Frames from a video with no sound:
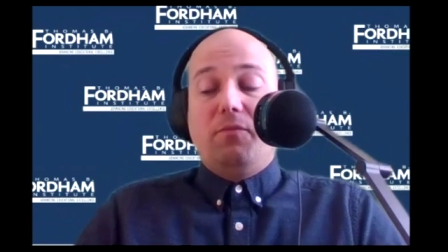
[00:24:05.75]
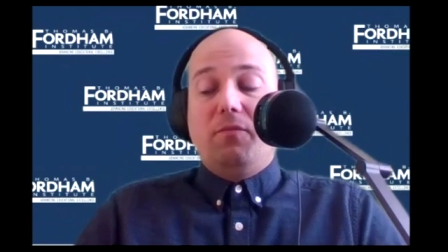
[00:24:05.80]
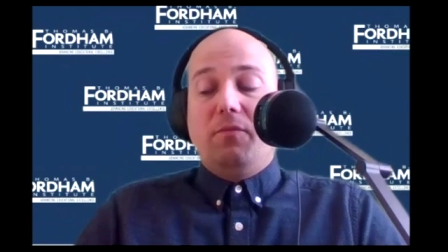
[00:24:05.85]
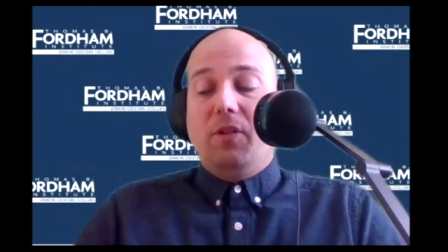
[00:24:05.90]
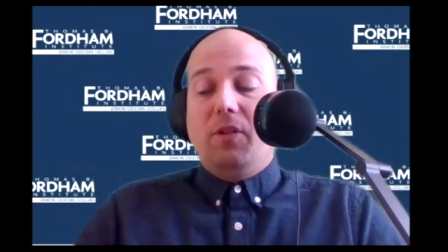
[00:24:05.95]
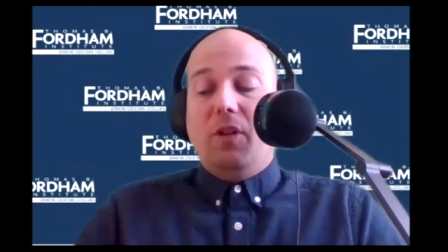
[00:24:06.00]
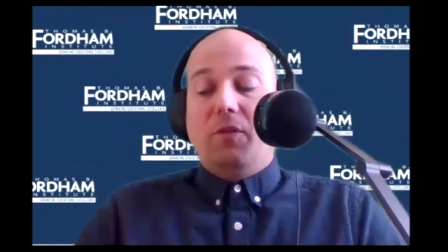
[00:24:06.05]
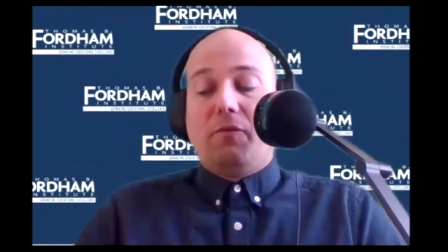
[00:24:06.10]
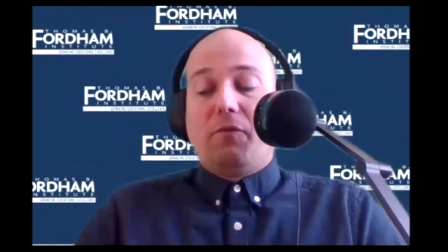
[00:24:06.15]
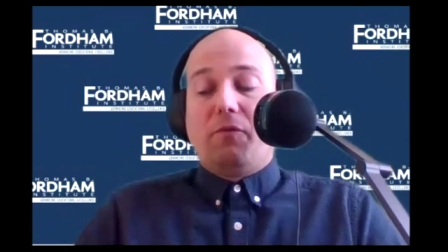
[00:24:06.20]

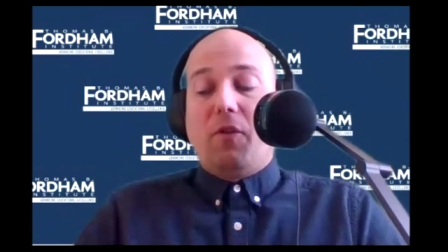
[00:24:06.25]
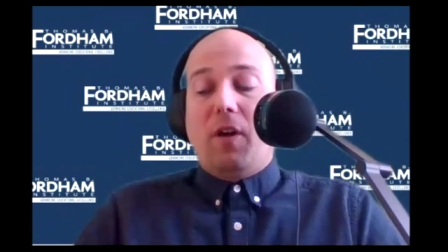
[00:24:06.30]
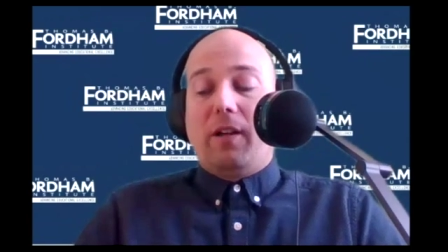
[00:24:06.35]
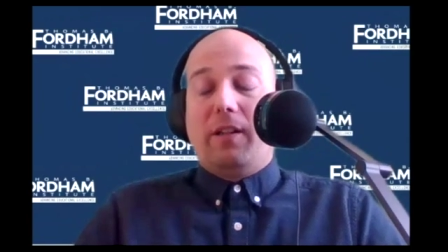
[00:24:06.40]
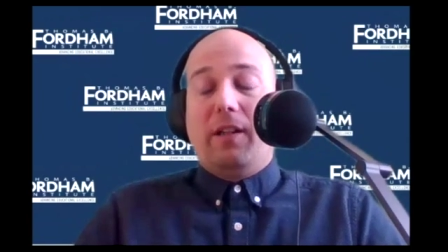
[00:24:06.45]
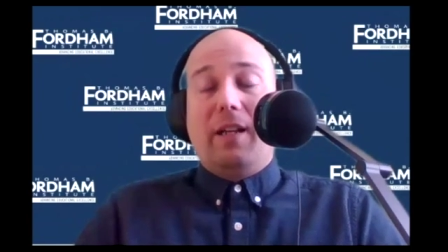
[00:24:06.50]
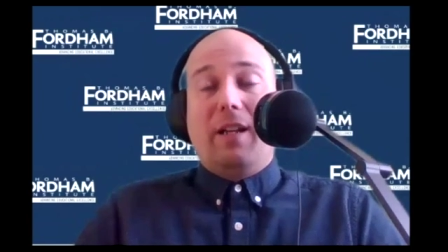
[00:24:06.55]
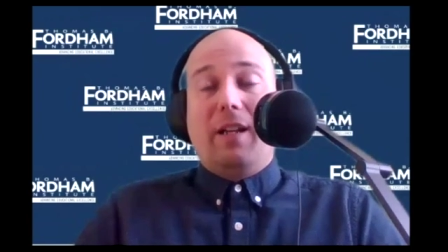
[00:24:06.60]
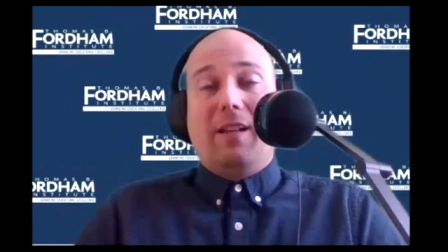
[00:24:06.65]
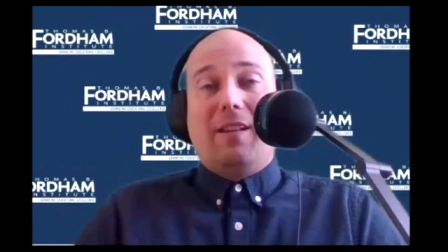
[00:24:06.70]
you know,
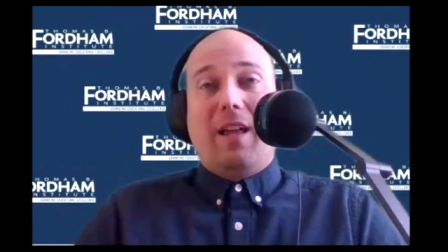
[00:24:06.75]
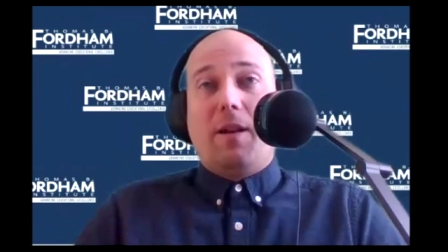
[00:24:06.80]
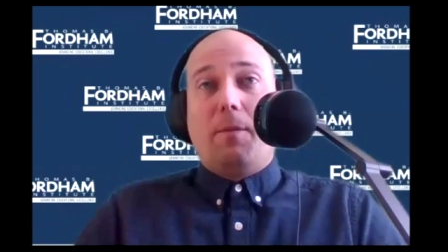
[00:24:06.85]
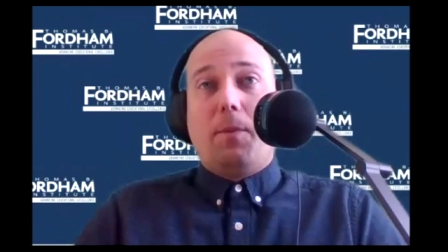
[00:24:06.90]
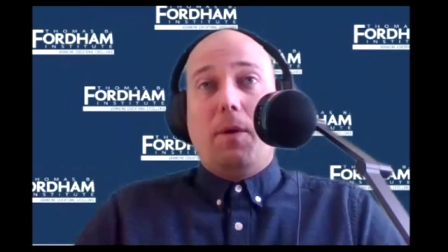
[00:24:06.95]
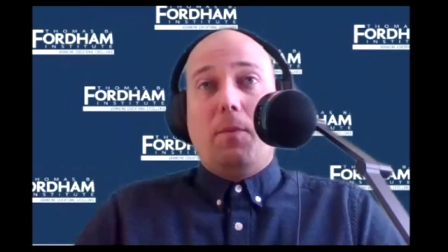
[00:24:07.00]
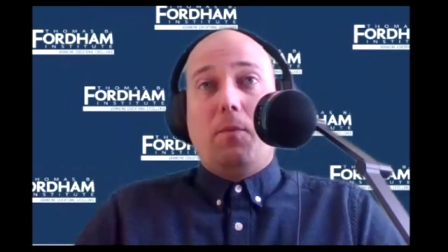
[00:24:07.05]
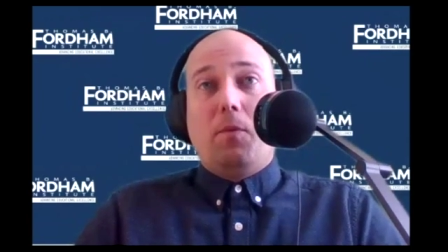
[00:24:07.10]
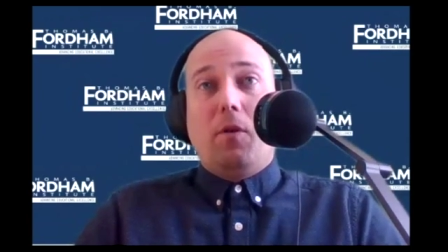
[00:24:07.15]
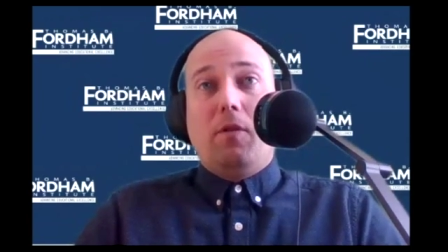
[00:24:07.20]
frankly, a lot of
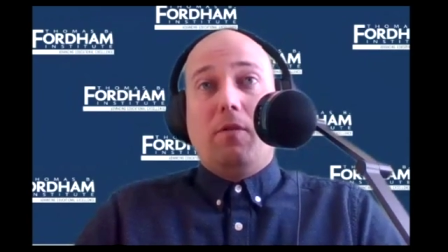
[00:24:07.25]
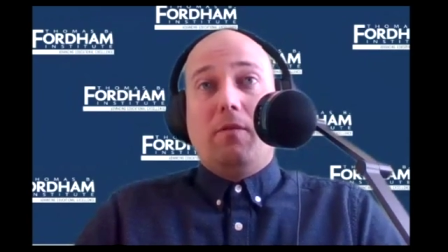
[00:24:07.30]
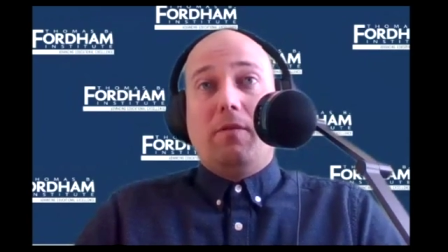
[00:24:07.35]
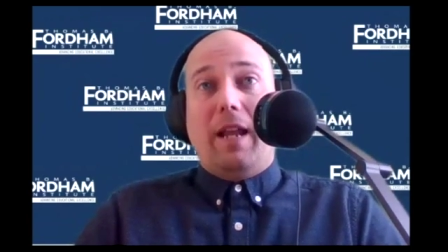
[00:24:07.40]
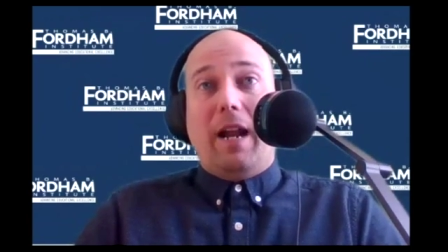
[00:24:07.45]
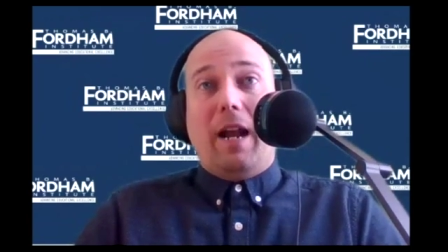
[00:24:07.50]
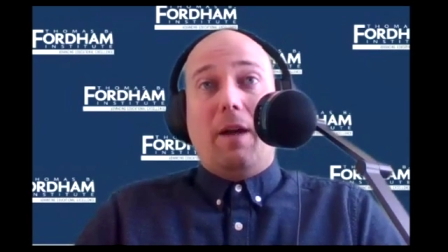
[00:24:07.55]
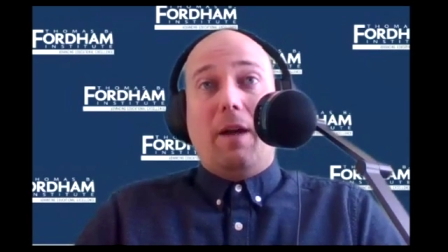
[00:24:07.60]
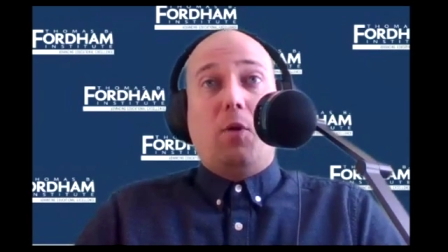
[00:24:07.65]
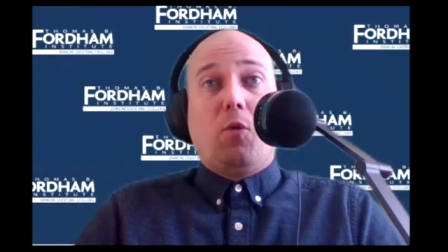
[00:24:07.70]
people
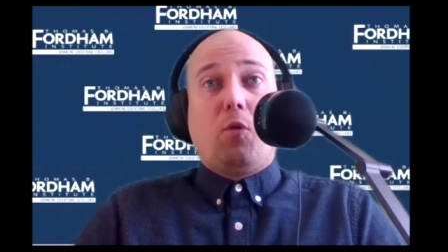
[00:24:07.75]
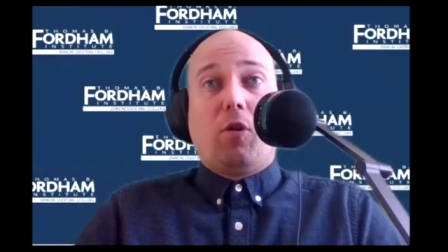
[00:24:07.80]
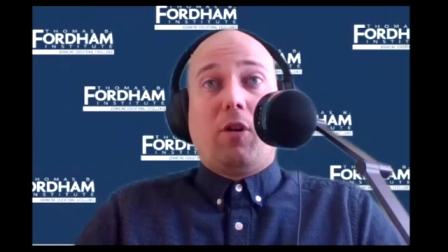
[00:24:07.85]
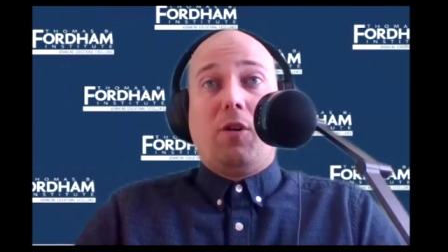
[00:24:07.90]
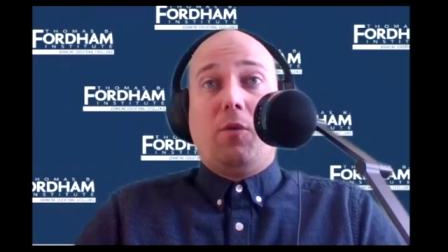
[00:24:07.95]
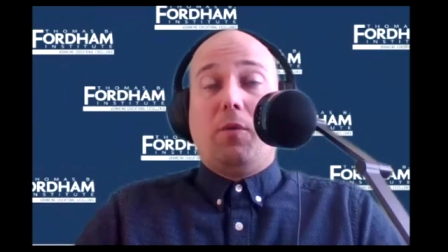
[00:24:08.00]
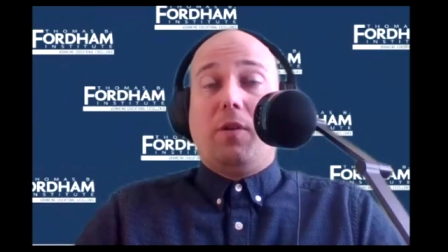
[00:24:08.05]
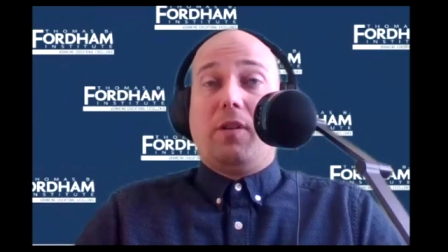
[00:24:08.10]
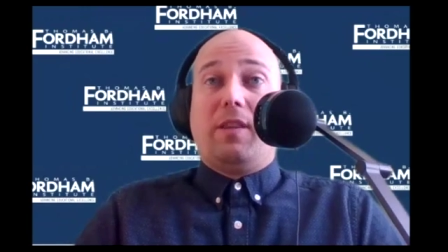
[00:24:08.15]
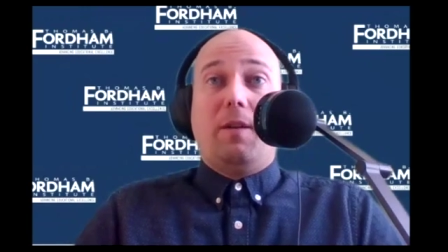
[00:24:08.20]
that I've been
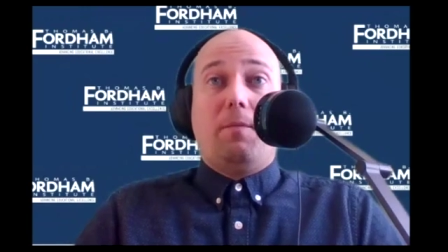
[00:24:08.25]
working with,